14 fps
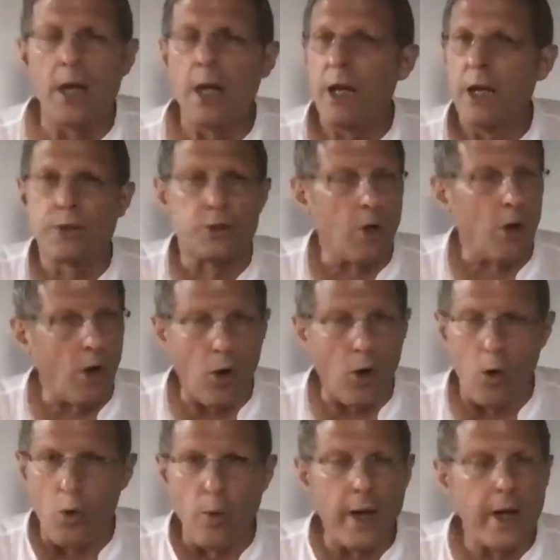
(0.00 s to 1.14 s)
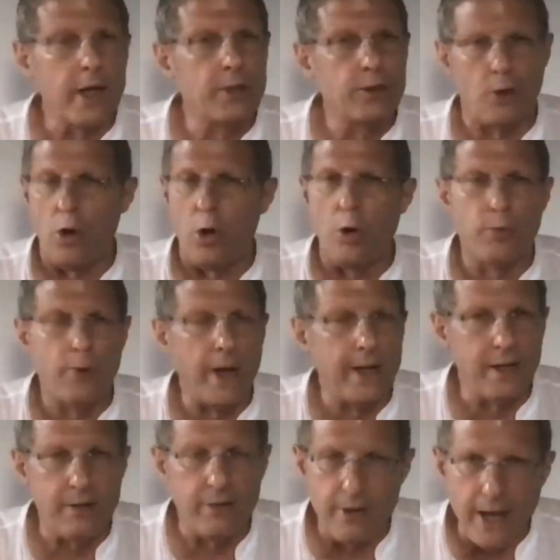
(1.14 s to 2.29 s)
It's always
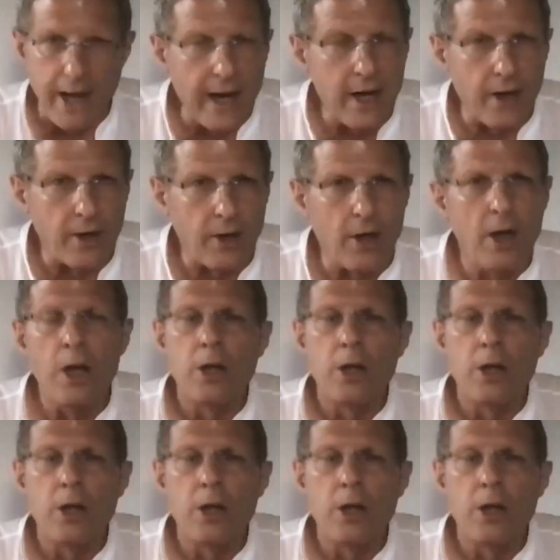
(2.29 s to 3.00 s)
already there.